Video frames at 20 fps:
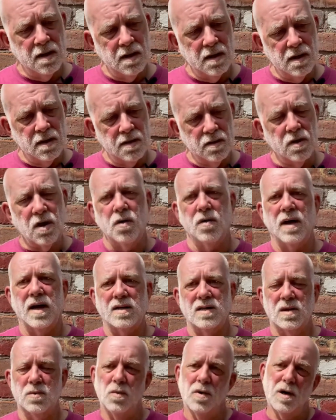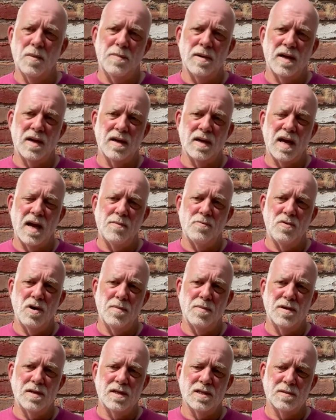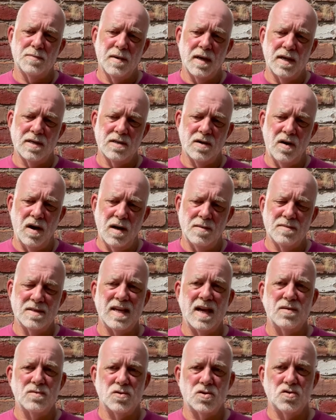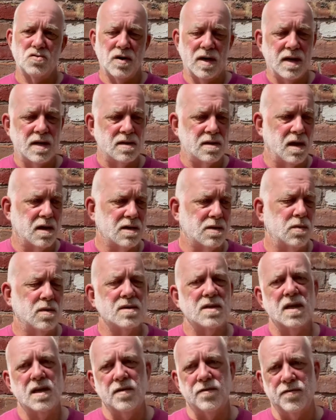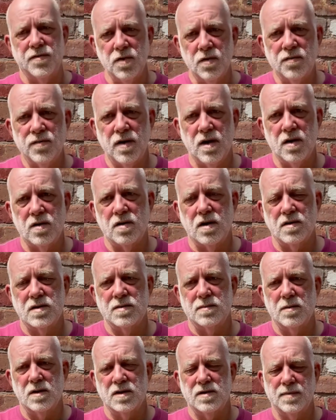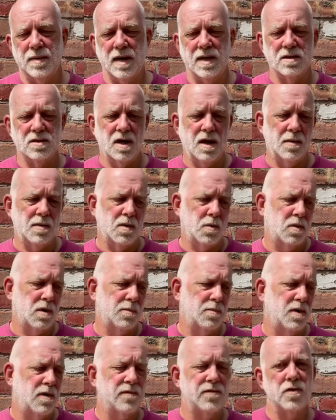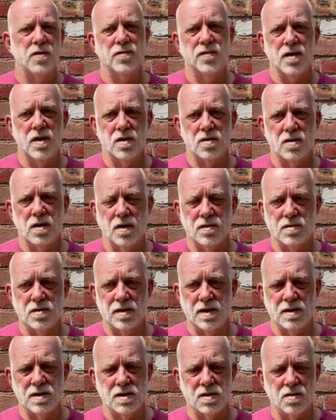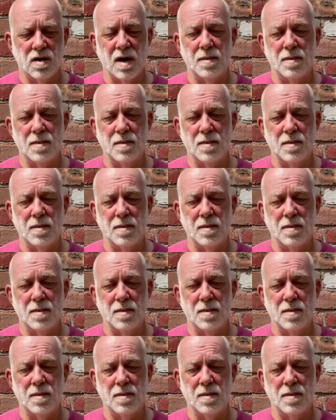you don't actually want to pick a camera up in your spare time. It sounds strange. I just want to take a few photographs in my spare time, and I want to put a few photographs on Instagram. I